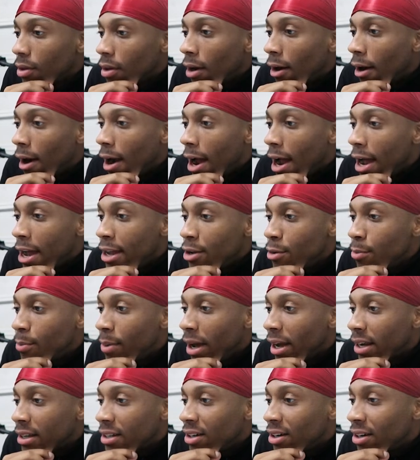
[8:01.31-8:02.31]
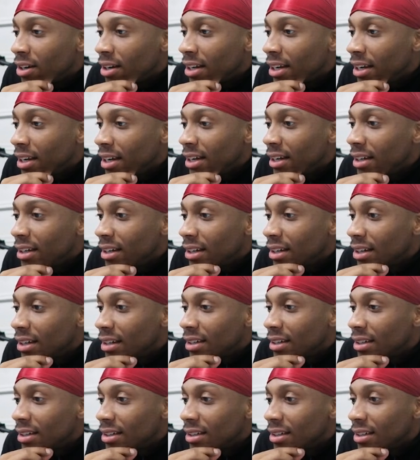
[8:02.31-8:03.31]
All right, you back there again.
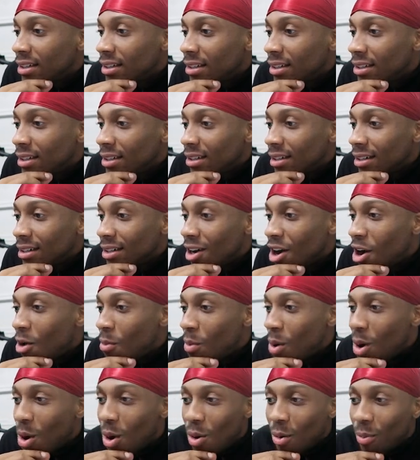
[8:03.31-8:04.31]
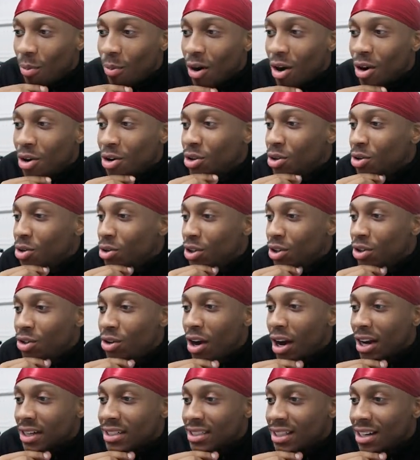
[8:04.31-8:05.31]
Come on, bro. You're
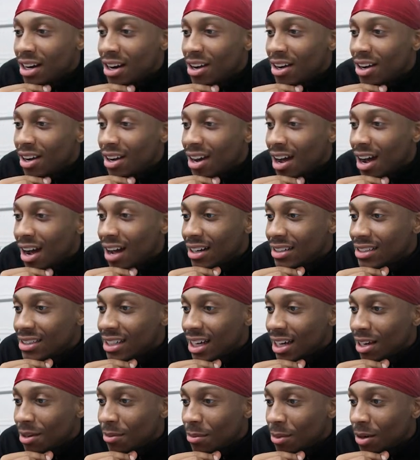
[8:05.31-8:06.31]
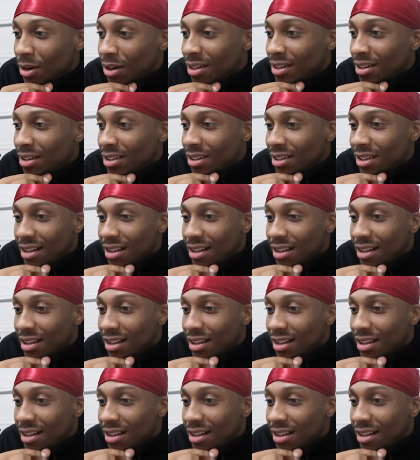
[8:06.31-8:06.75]
not scared of contact, bro.